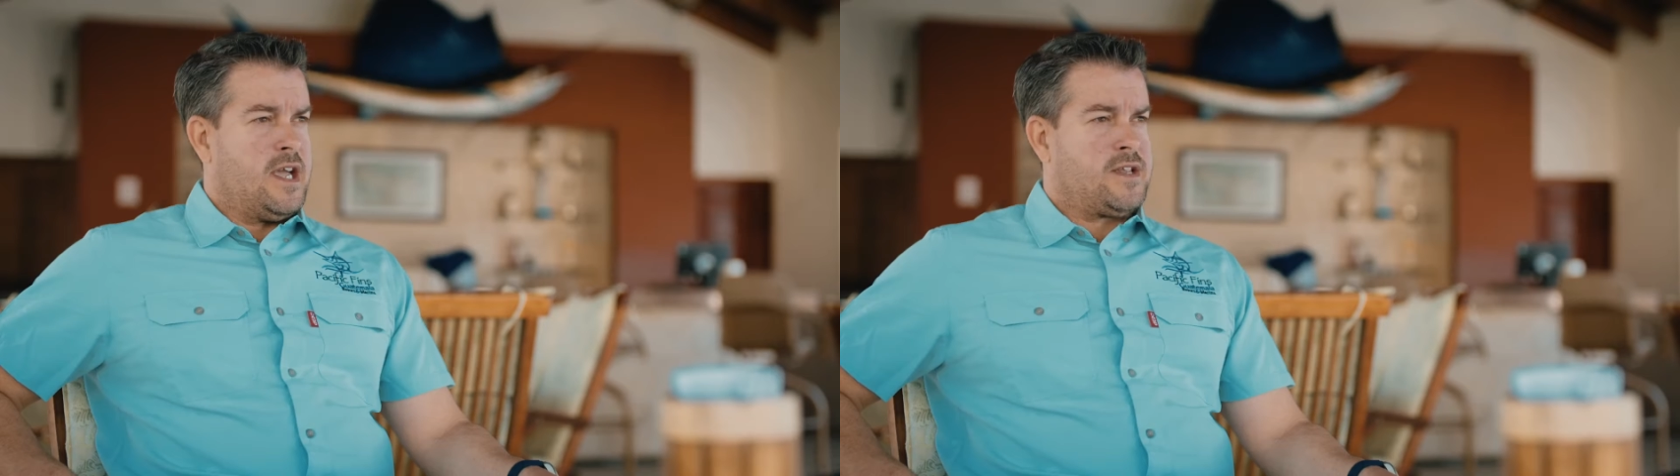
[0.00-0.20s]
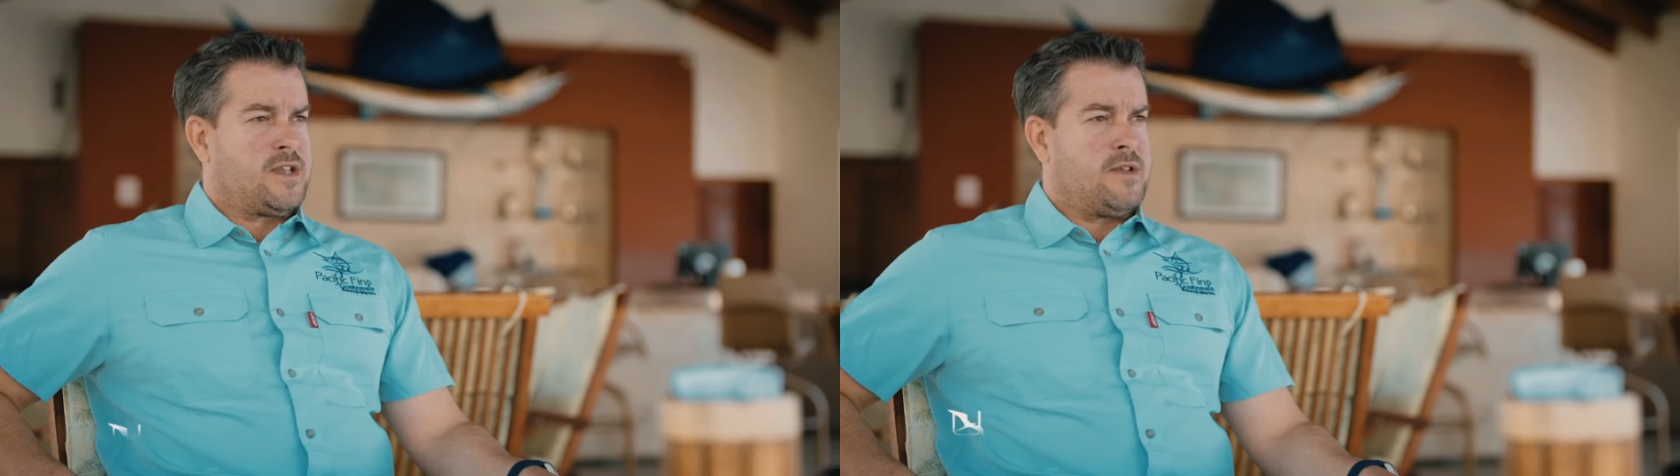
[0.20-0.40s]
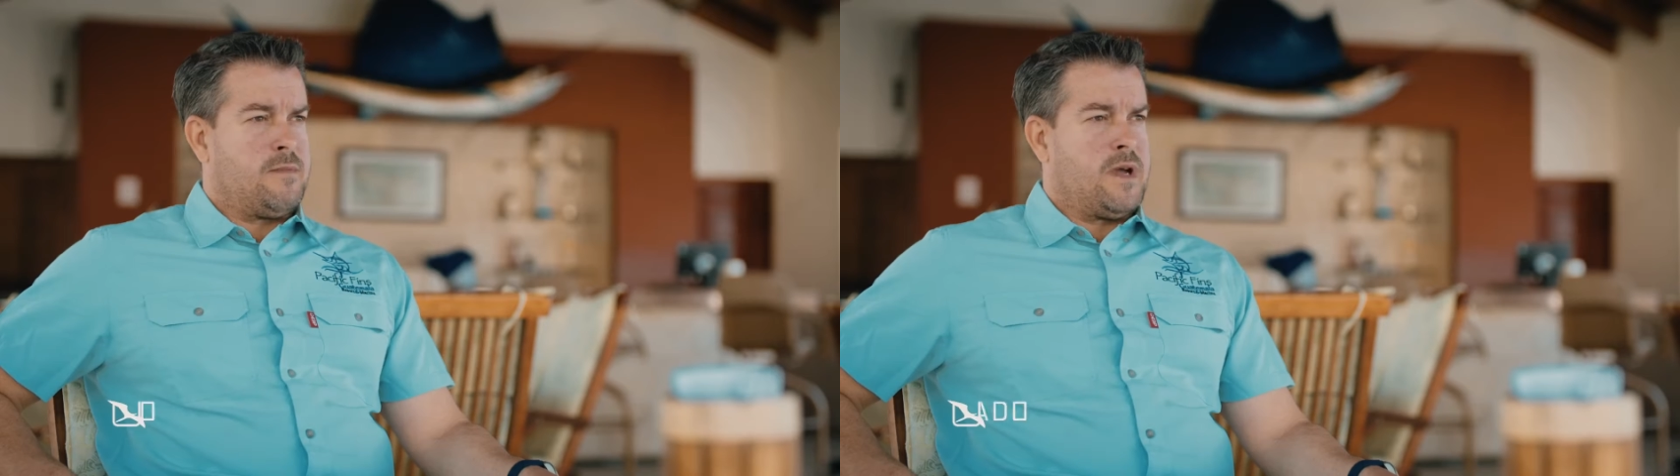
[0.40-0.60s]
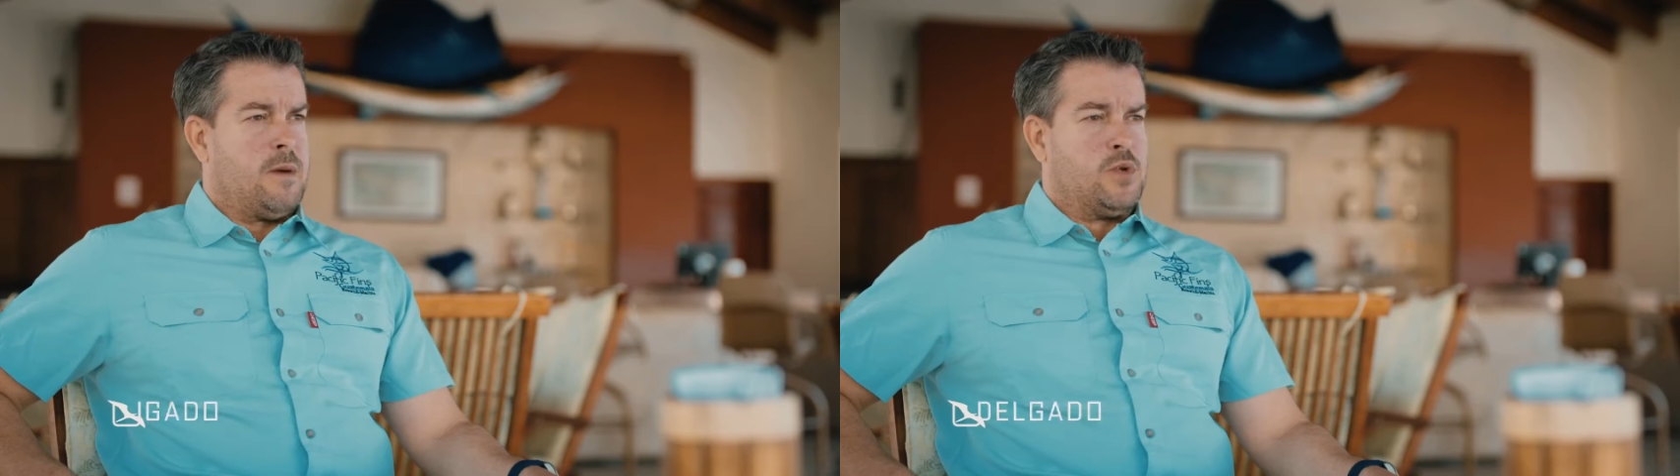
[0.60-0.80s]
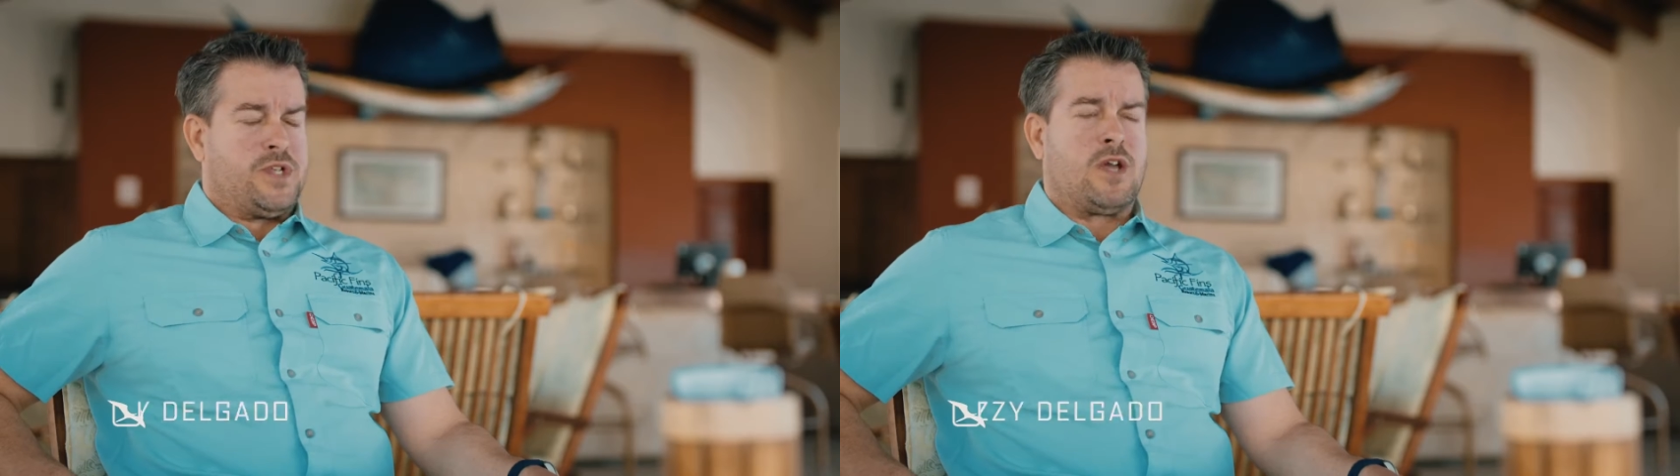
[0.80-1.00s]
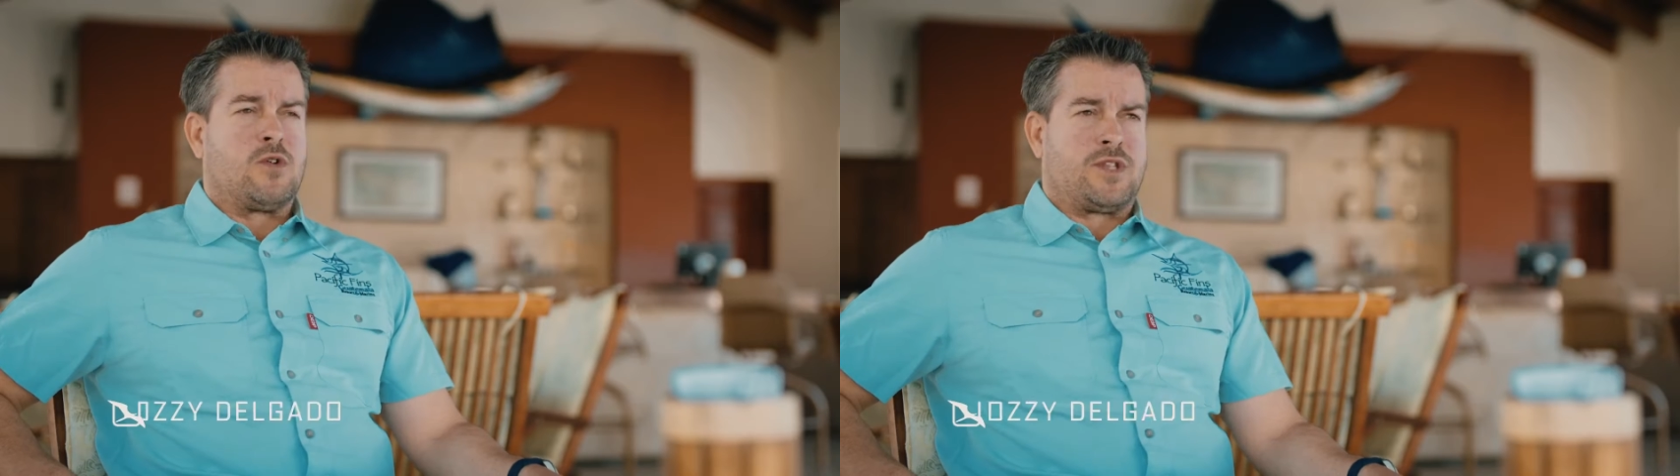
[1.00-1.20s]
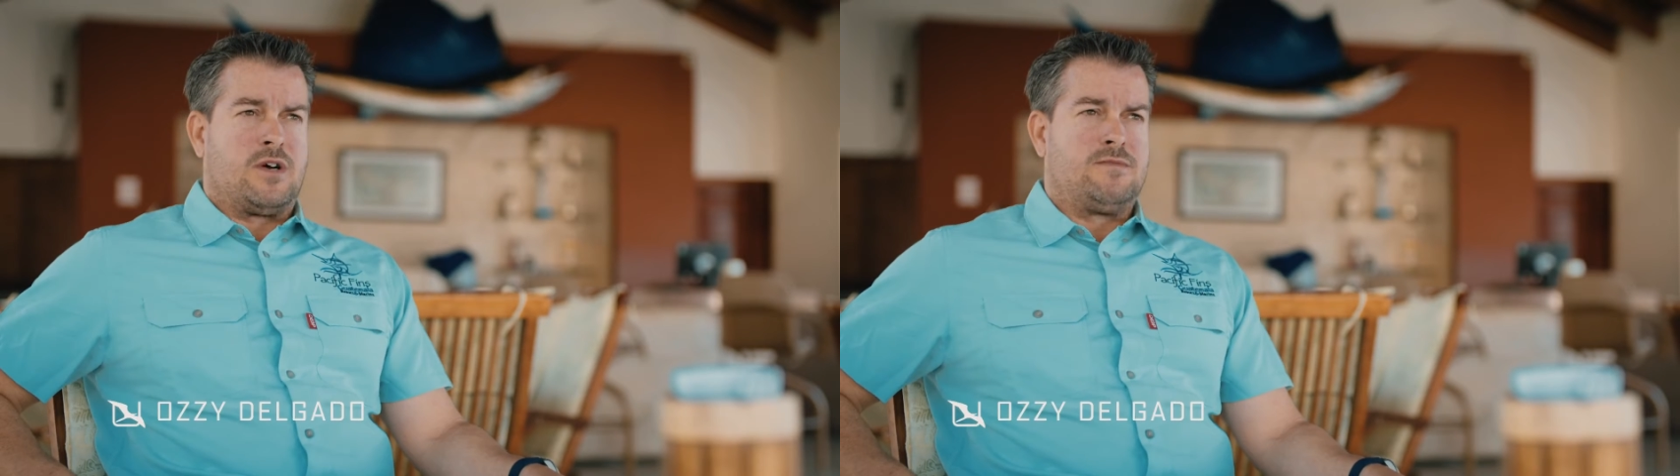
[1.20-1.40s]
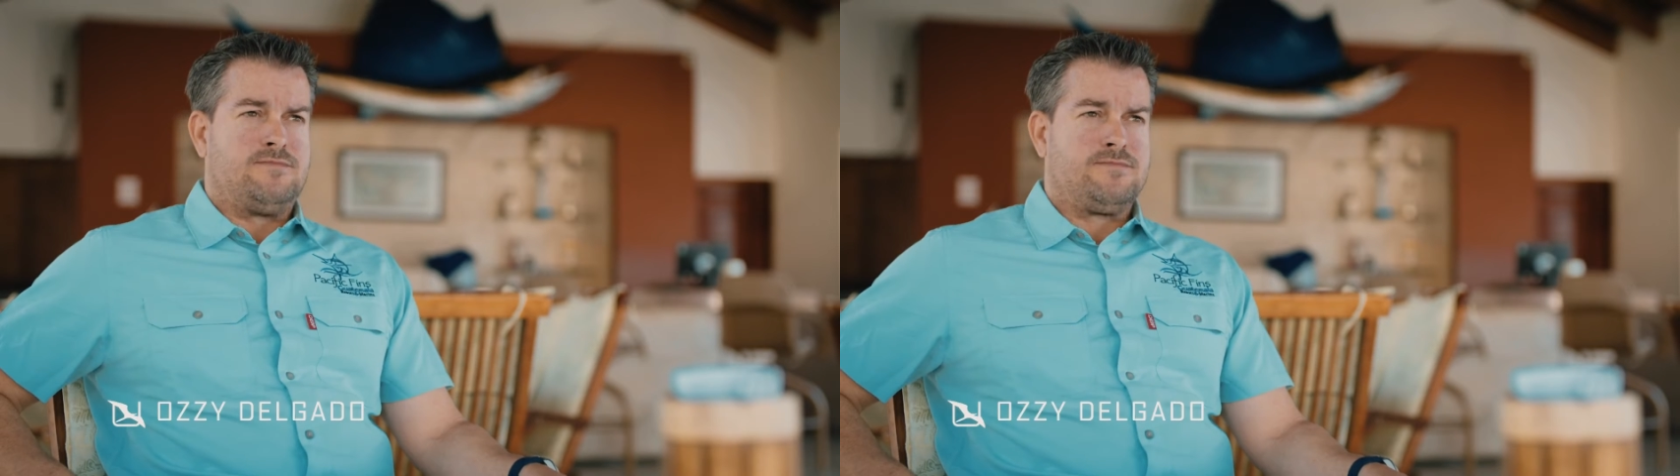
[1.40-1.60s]
It's a boutique
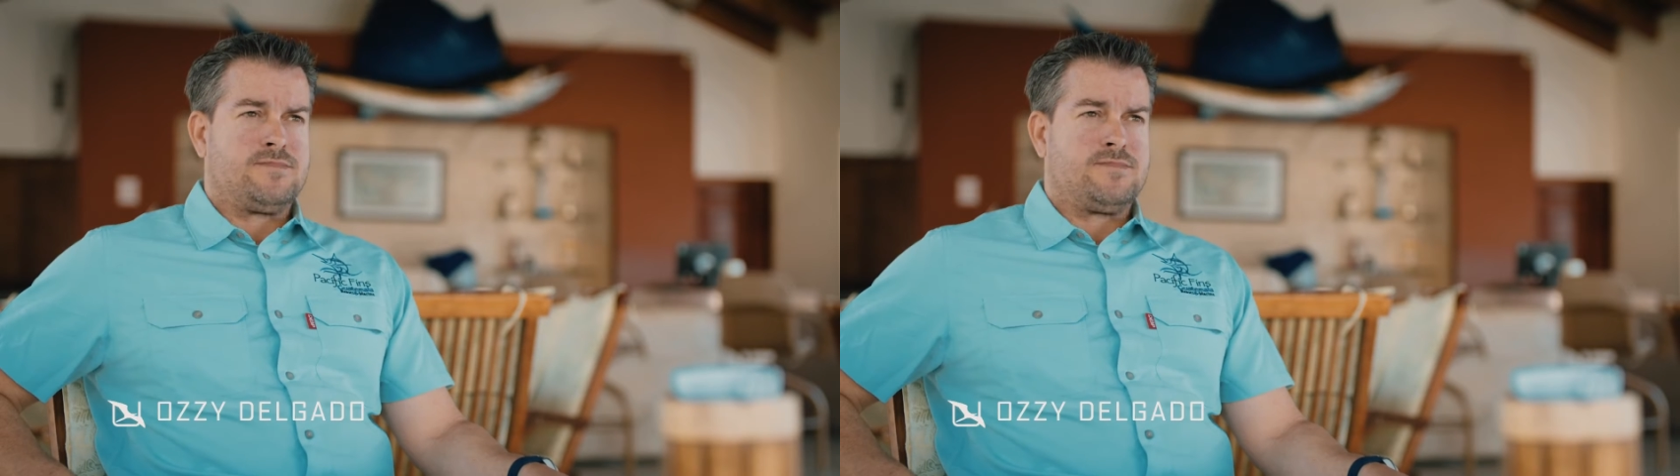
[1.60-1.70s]
hotel